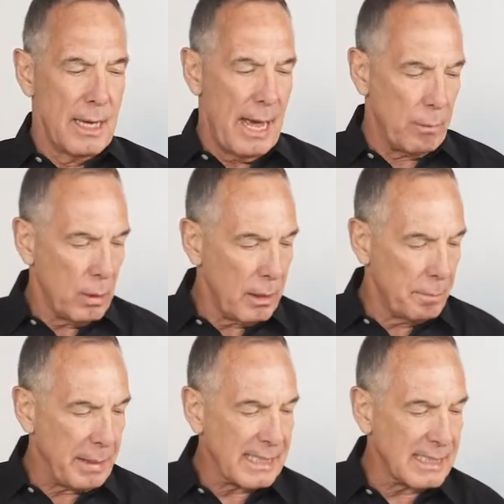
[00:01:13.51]
And one of the
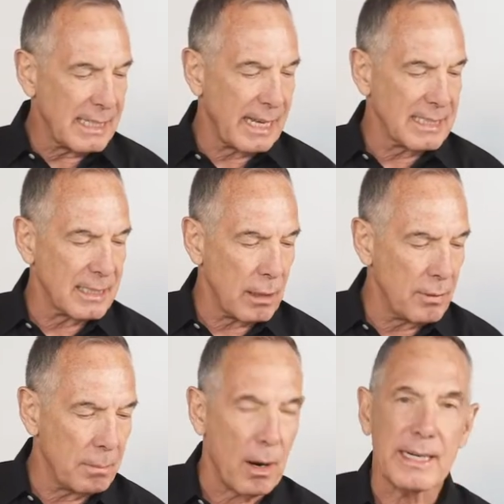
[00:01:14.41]
biggest things that's on
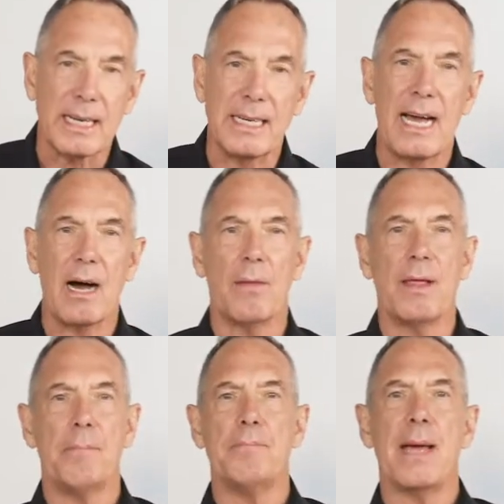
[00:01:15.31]
the market now
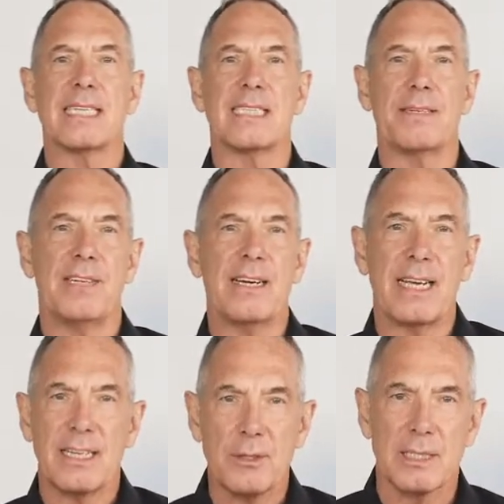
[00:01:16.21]
that makes it
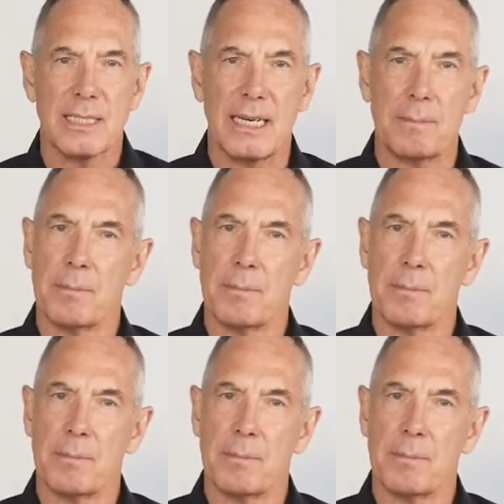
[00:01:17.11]
very interesting,